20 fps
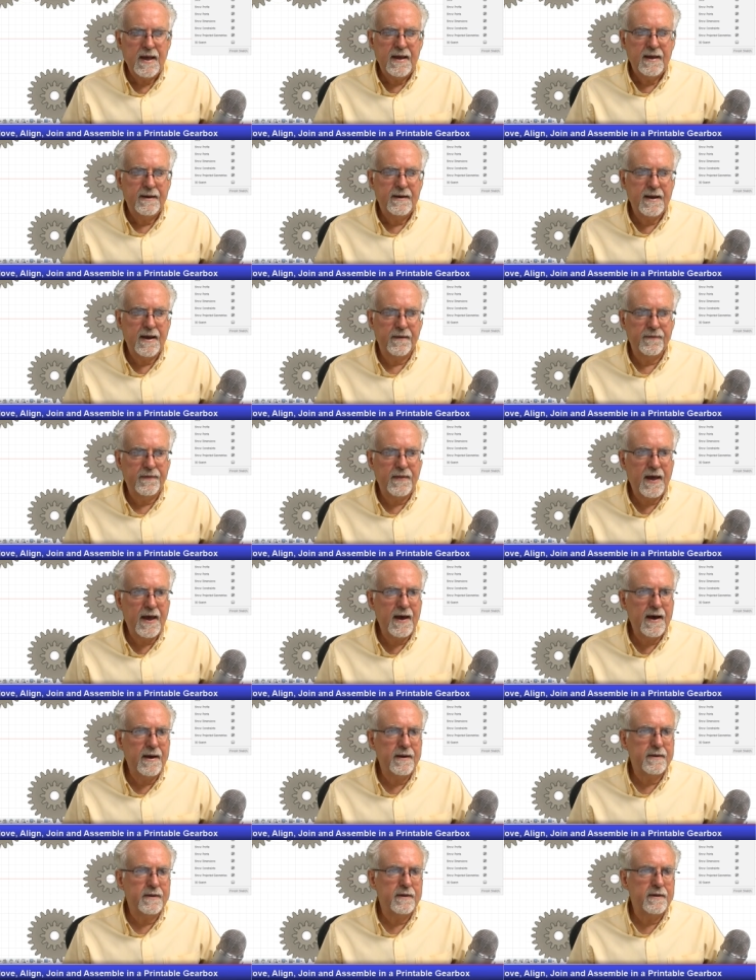Now
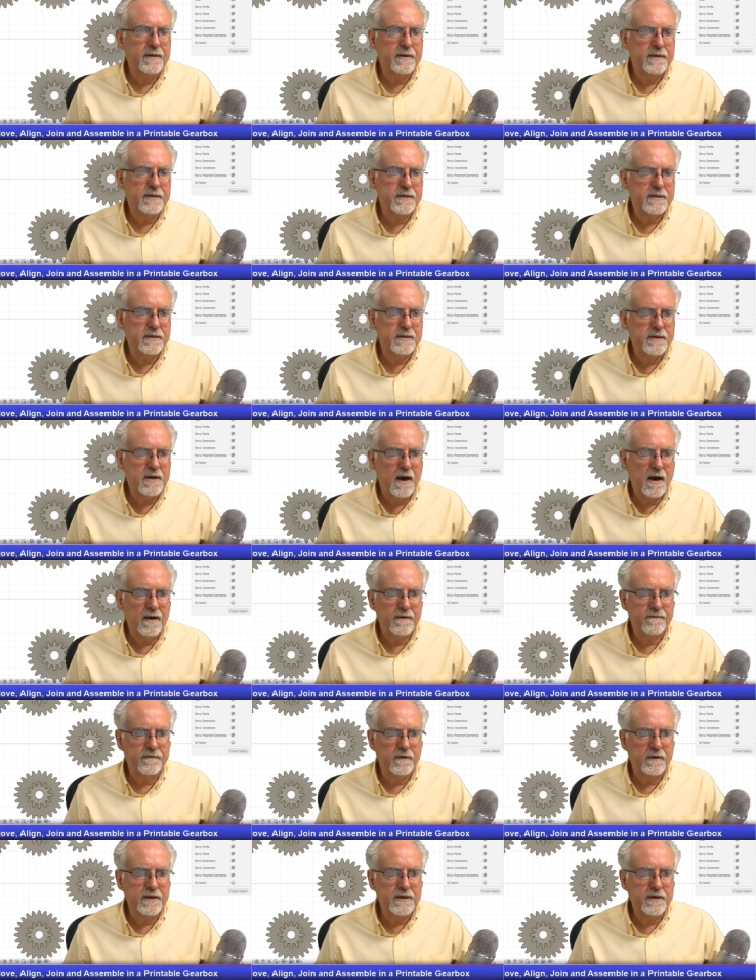that is not
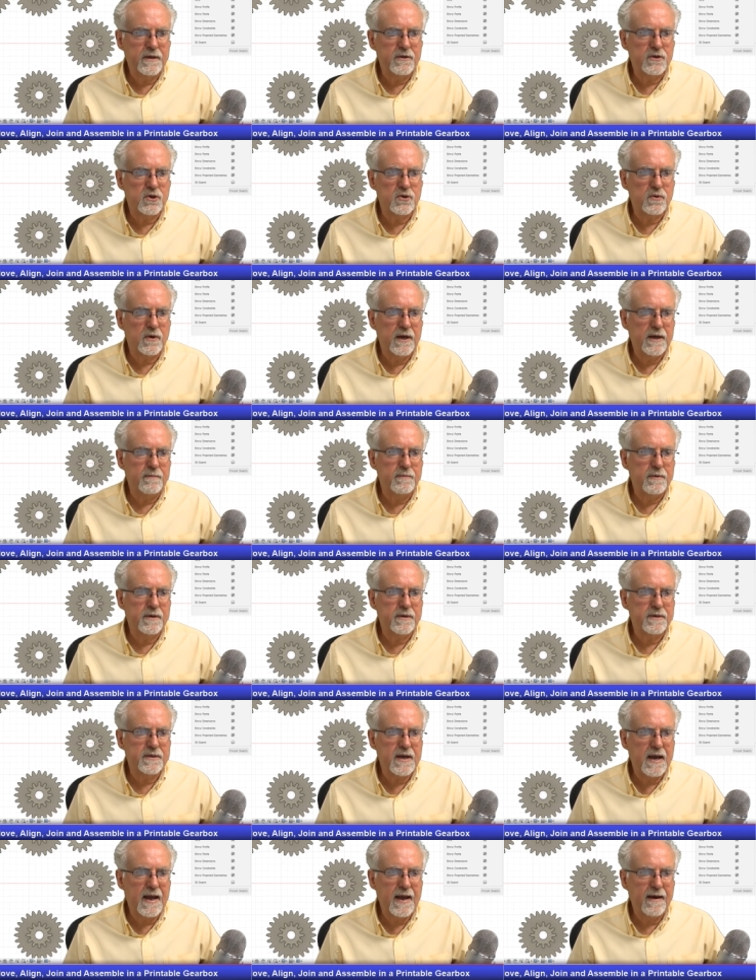fully constrained
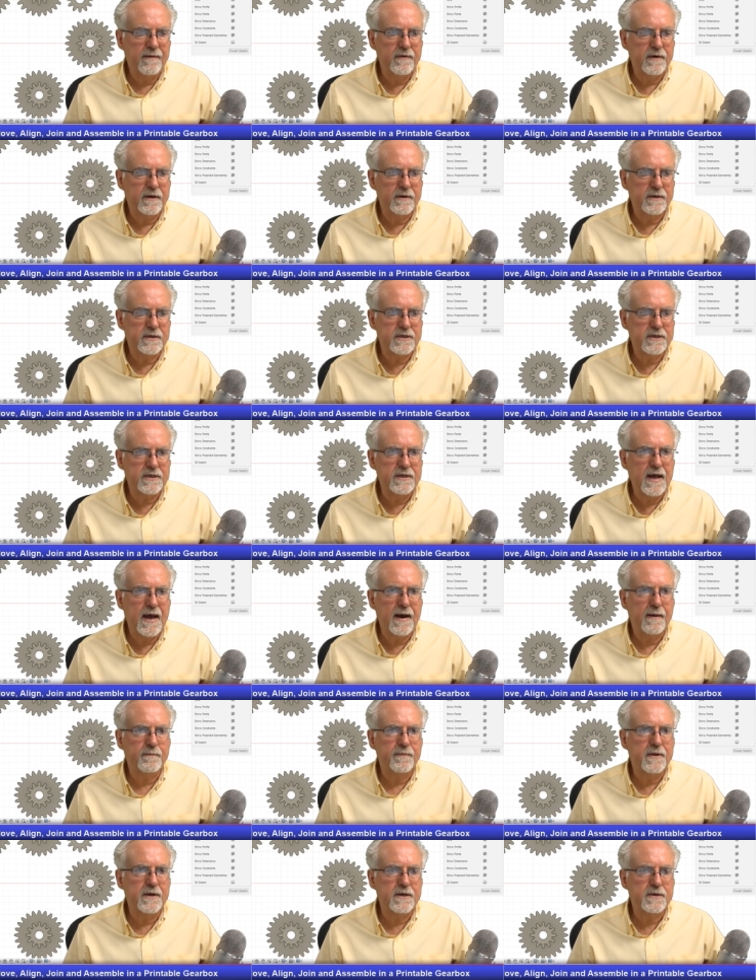because I haven't
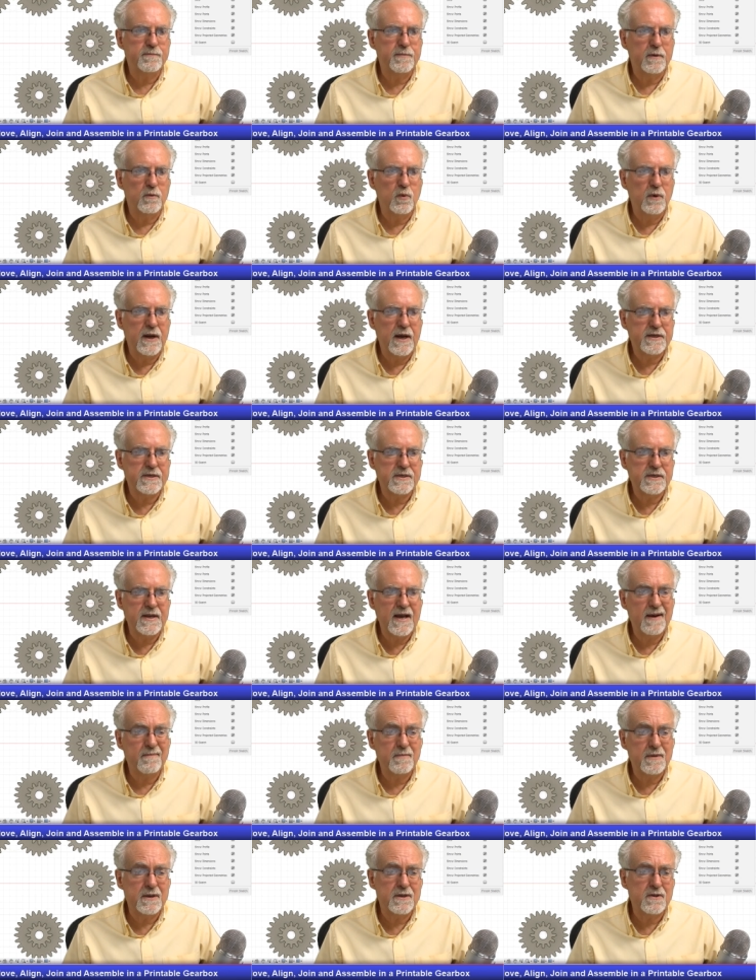snapped this, but when I
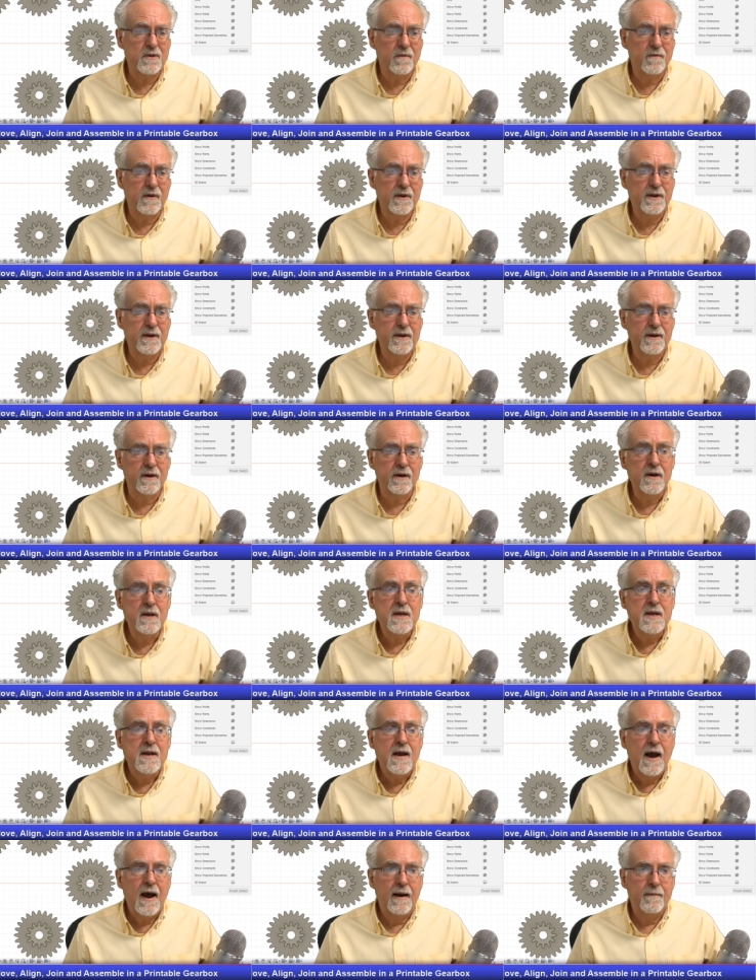snap this over here,
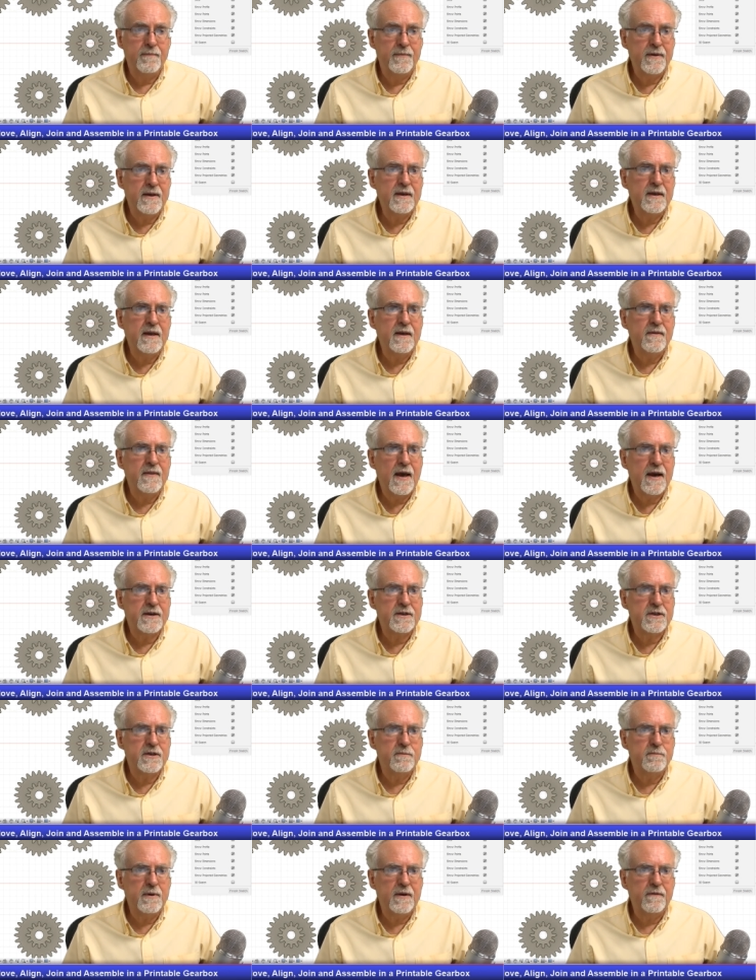I'm thinking that
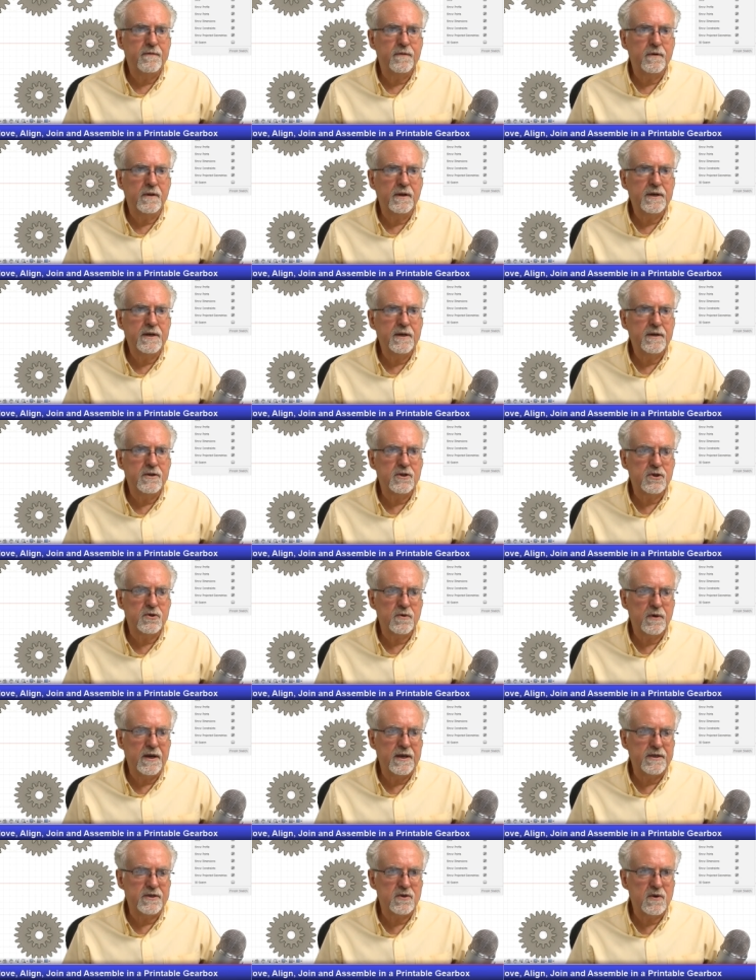should be fully
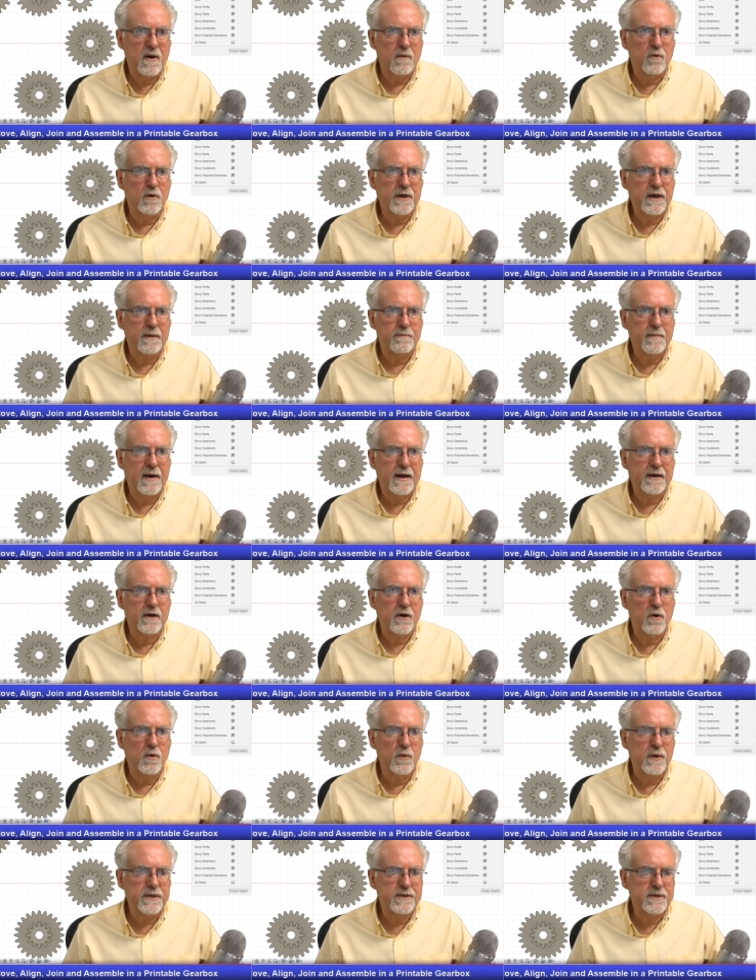constrained. So I will get my
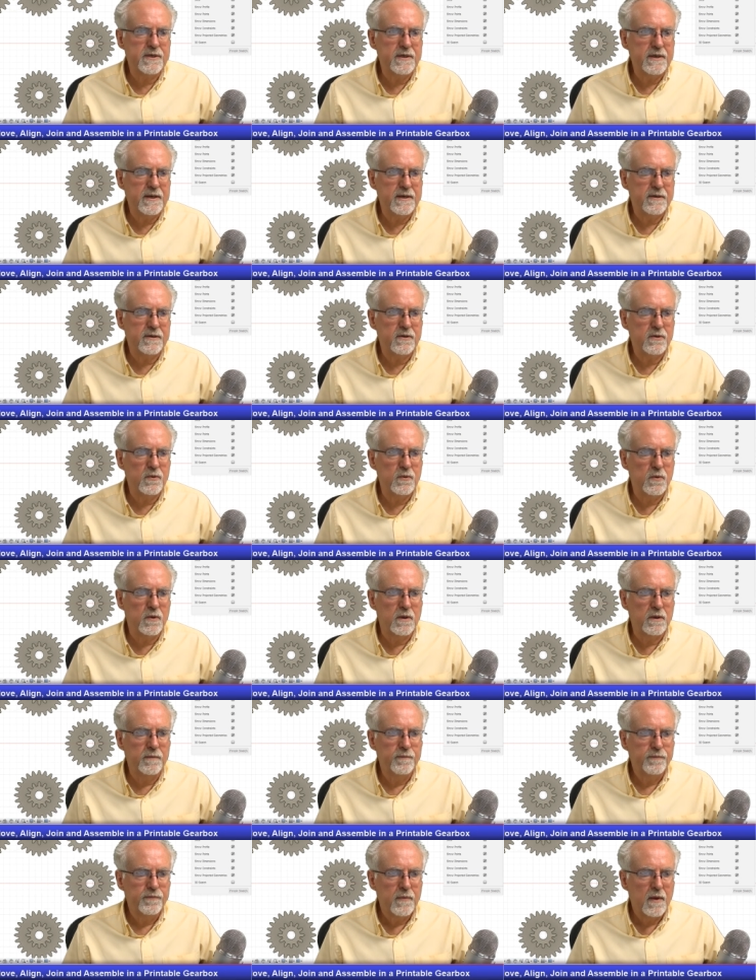coincident
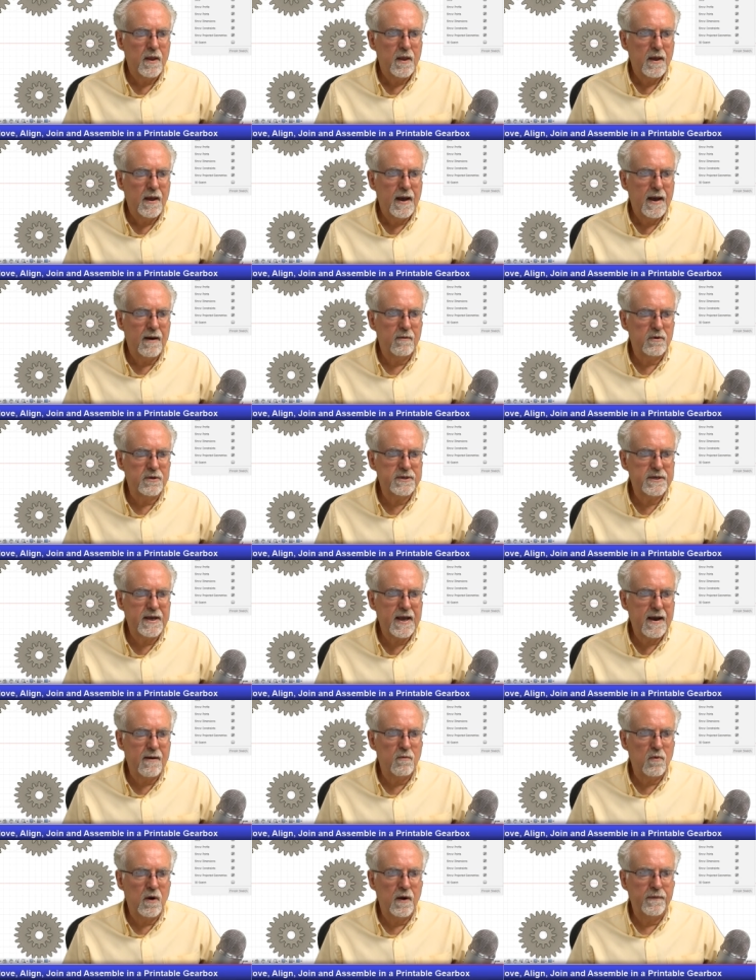tool. I will say I
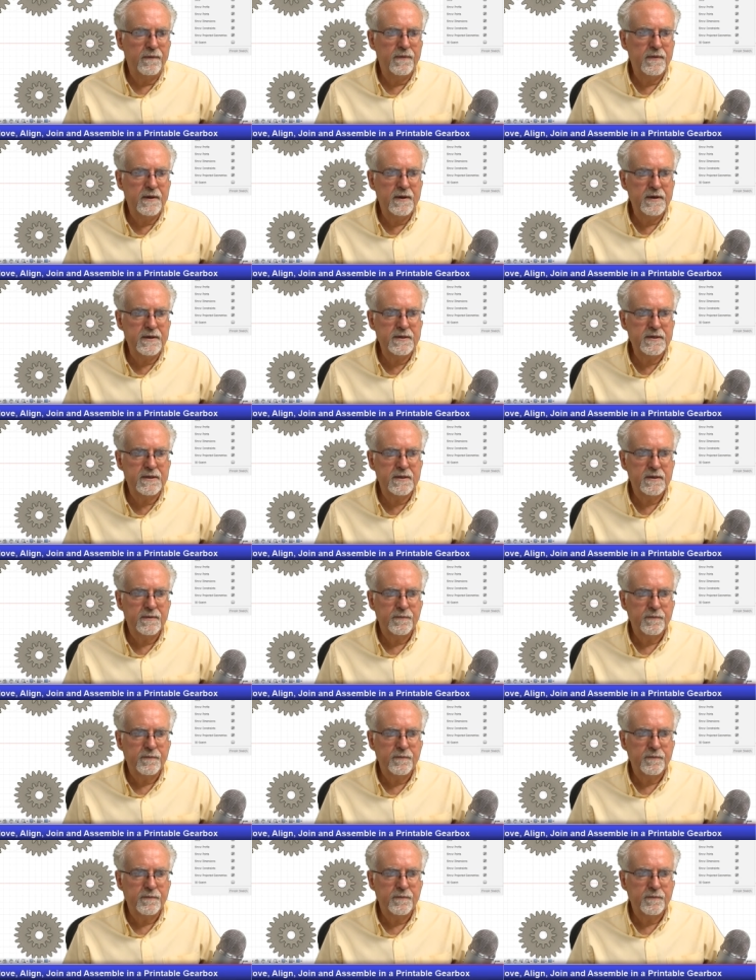want this